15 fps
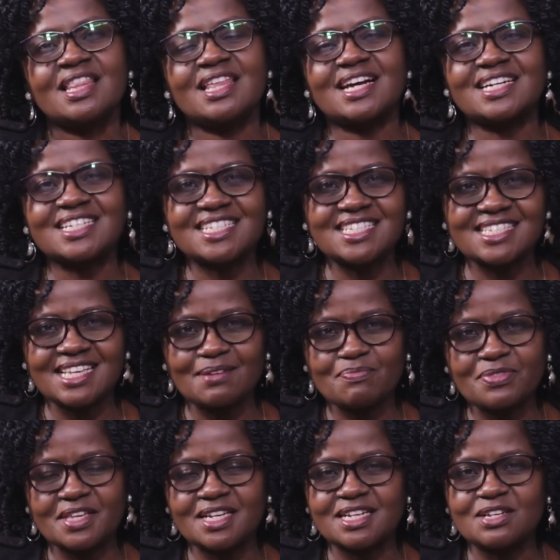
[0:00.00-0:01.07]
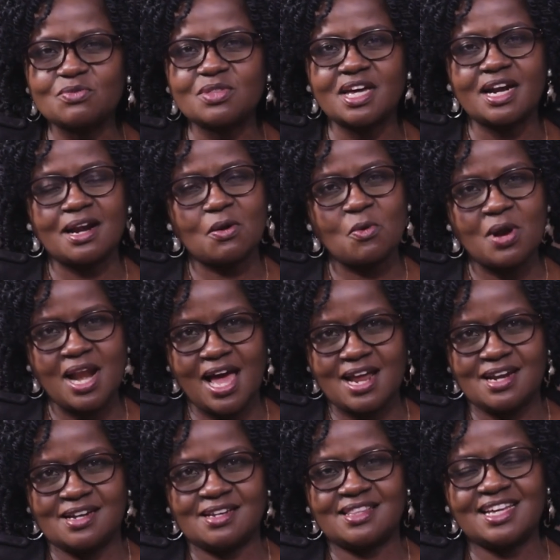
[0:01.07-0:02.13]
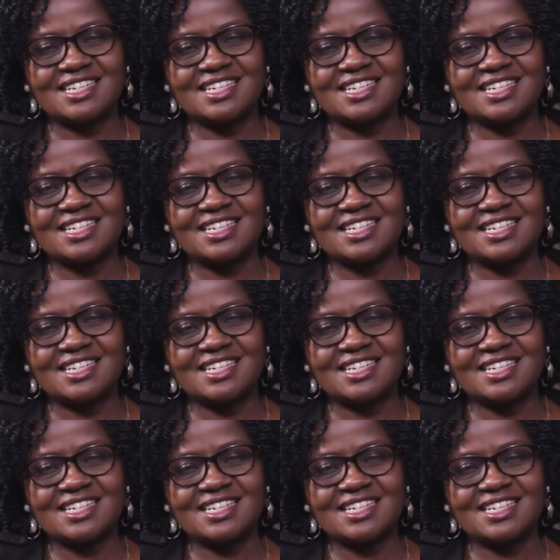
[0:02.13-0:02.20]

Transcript: There is something new that I will learn.